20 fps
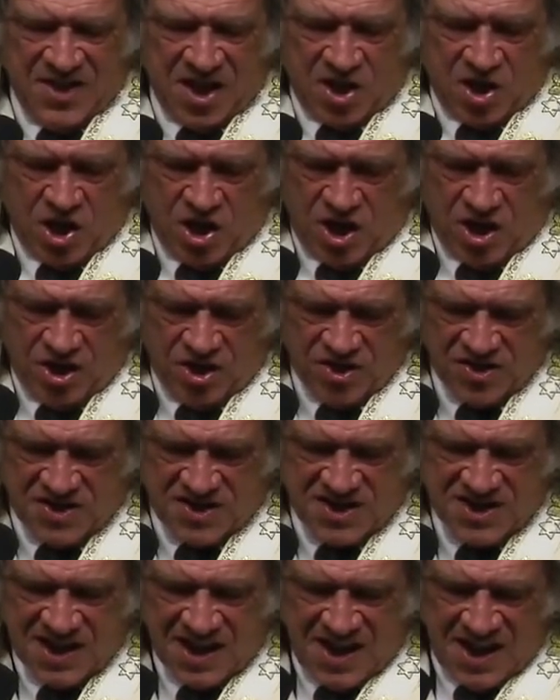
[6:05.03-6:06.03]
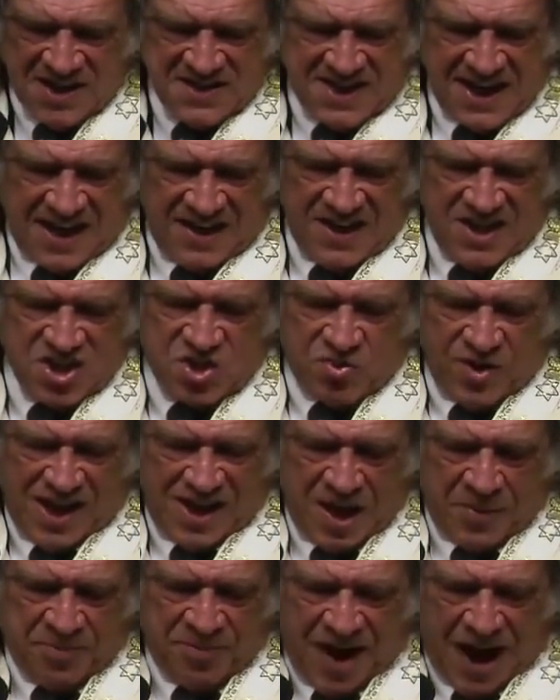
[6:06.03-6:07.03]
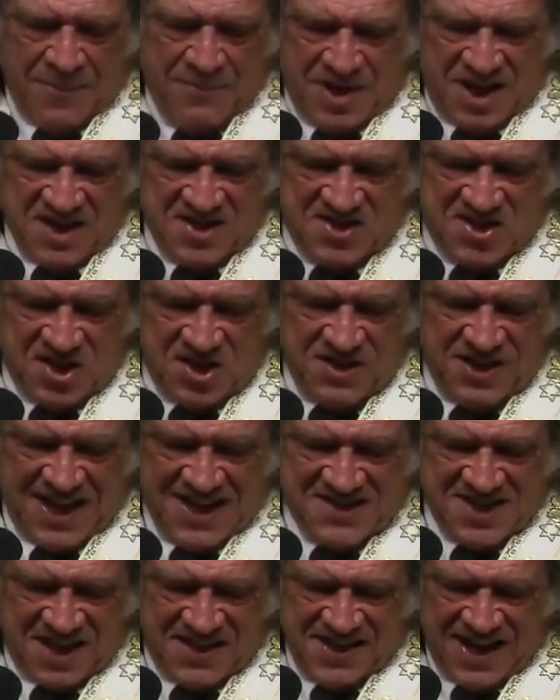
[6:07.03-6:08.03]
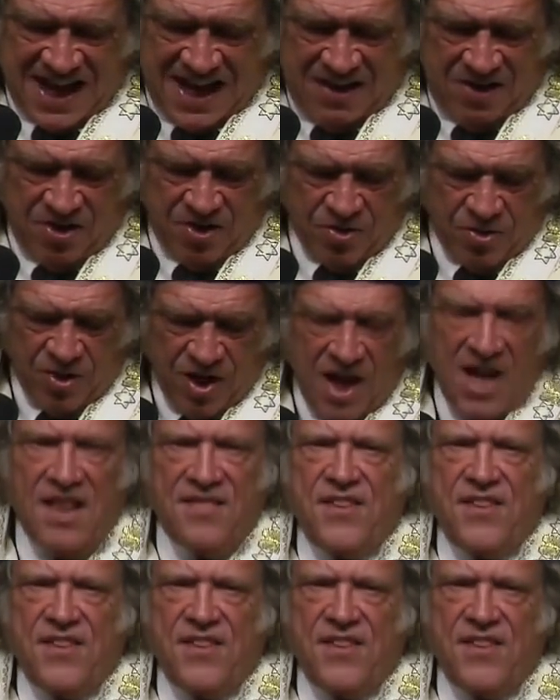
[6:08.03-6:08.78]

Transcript: the Kurds. Tell Israeli Prime Minister Netanyahu